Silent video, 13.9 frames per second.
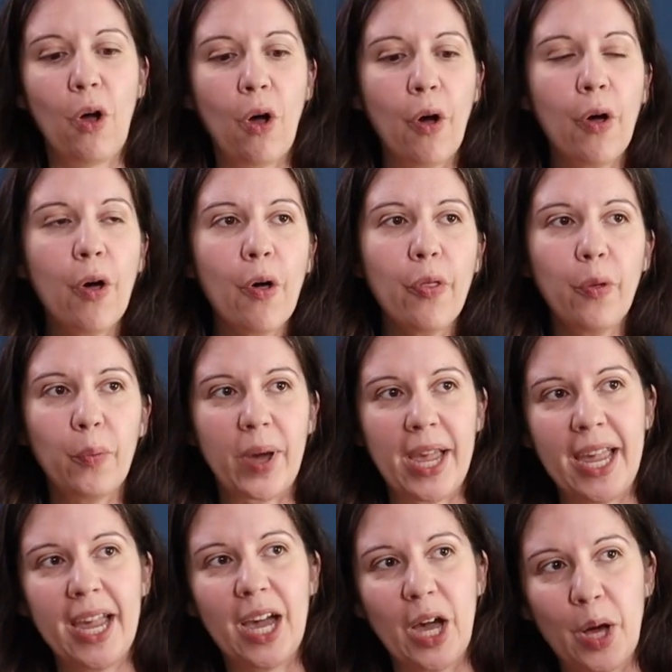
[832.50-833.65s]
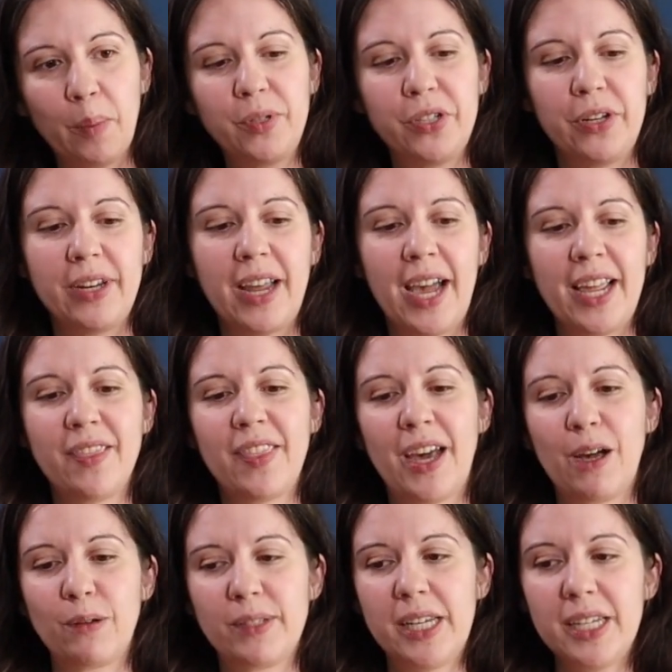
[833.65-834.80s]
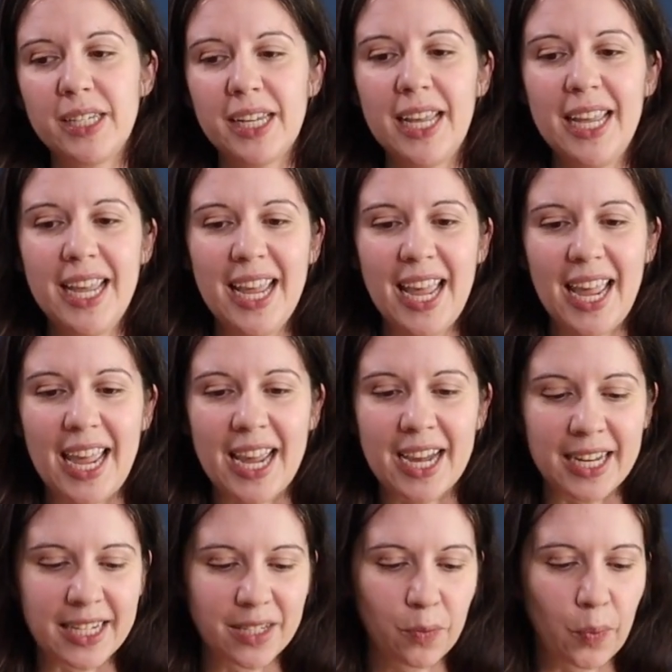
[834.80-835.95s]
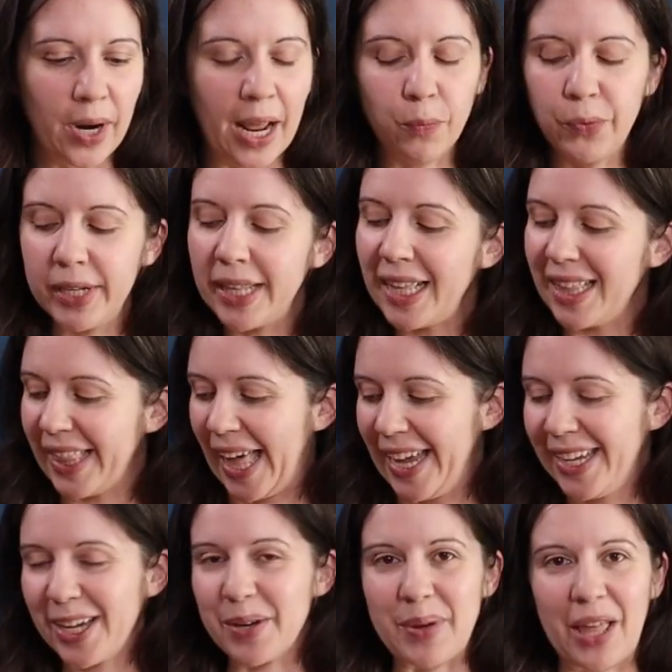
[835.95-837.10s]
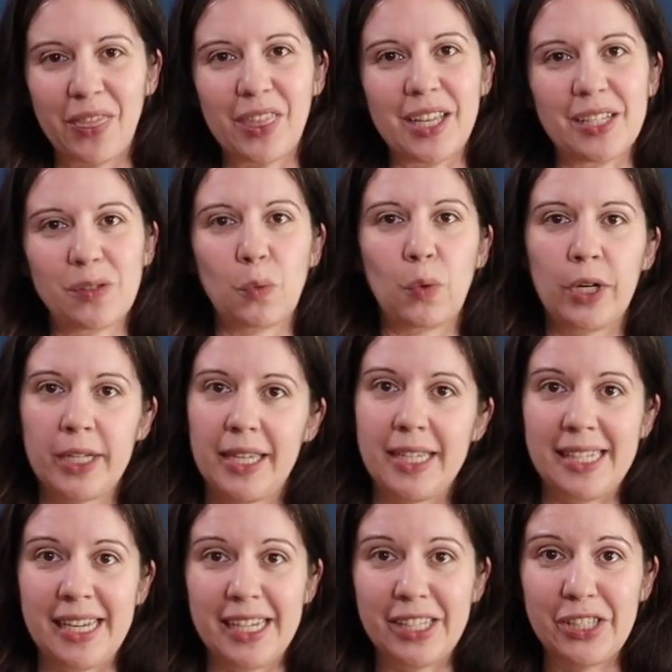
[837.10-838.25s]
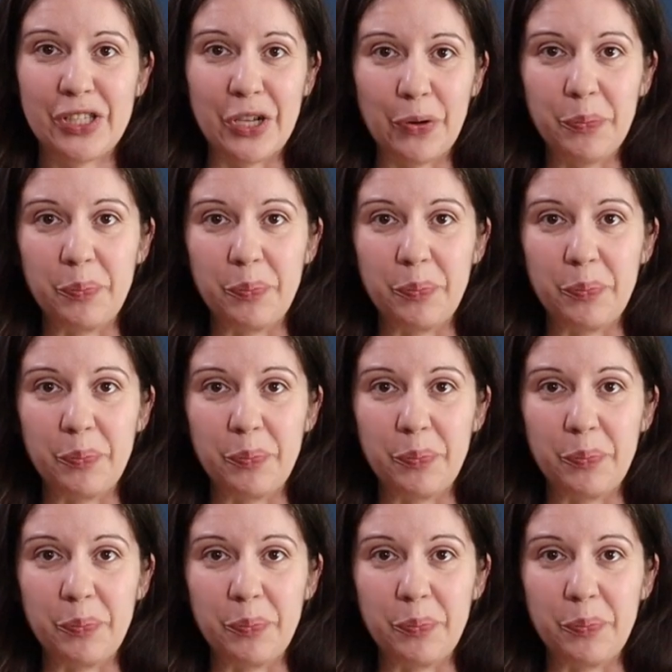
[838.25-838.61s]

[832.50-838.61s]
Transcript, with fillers: all the way up to 9,000 and what I really like about this work is that it's so